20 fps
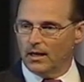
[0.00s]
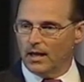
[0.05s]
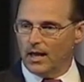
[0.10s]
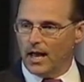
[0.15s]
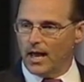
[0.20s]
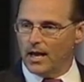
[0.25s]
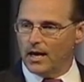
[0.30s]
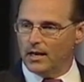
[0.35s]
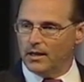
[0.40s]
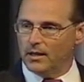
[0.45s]

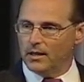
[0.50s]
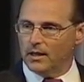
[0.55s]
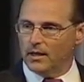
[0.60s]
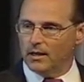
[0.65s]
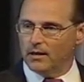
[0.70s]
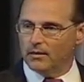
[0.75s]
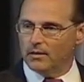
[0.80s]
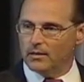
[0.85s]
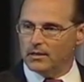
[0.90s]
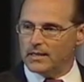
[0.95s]
And in the
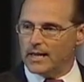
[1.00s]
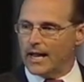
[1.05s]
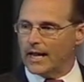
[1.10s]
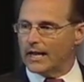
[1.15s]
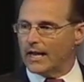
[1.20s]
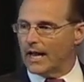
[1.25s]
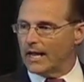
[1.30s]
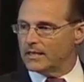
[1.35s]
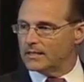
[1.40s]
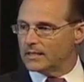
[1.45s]

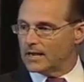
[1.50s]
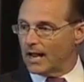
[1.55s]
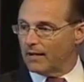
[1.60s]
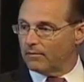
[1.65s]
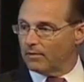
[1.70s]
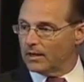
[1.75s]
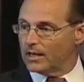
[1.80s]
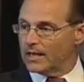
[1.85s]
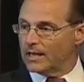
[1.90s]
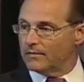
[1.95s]
decades that I've
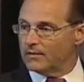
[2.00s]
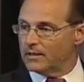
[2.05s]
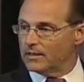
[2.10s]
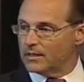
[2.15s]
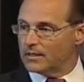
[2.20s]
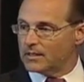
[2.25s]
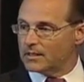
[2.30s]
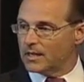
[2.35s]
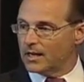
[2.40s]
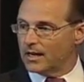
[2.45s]
lived in the
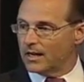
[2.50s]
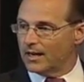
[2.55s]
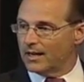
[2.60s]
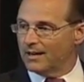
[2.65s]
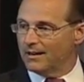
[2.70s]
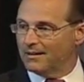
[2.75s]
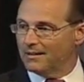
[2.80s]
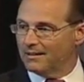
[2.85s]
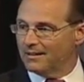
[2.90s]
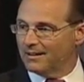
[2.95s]
city,
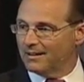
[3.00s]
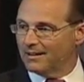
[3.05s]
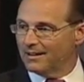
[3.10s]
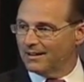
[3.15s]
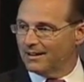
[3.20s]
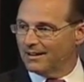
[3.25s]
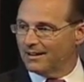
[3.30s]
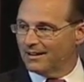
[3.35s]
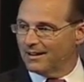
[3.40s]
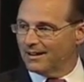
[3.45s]

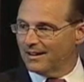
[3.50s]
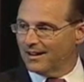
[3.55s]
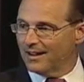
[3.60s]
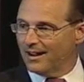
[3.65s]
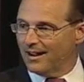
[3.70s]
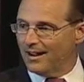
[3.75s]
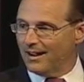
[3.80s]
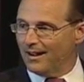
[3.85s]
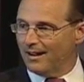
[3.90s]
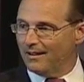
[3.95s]

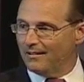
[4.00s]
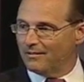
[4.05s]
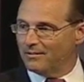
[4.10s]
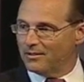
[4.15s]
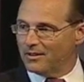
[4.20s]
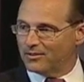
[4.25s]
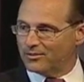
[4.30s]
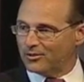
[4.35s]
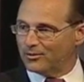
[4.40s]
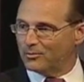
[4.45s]
uh,
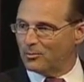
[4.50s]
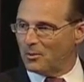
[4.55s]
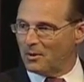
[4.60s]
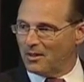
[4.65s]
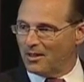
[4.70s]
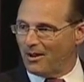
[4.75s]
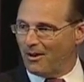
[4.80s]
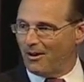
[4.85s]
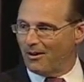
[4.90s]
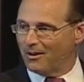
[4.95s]
this is one
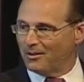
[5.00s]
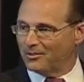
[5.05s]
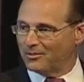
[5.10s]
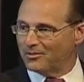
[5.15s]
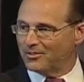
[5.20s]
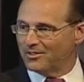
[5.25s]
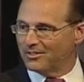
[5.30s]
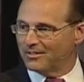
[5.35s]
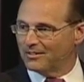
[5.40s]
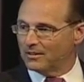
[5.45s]
of the hardest
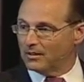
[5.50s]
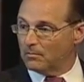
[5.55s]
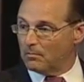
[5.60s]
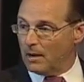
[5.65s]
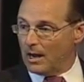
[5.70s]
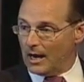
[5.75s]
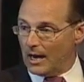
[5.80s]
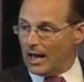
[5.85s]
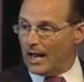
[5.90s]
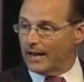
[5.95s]
of
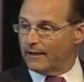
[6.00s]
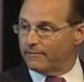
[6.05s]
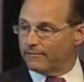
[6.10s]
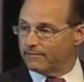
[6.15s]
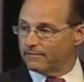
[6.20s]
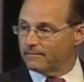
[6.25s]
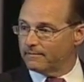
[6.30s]
my life.